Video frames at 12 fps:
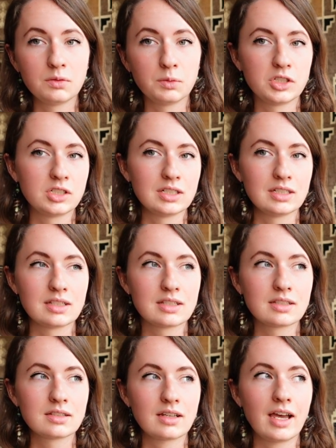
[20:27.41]
which
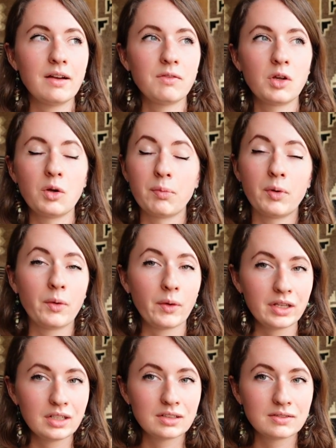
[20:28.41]
is kind of the whole
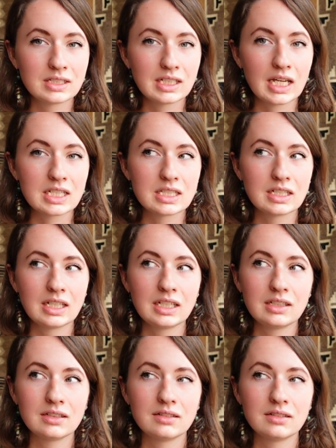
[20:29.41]
point of a TestKnit.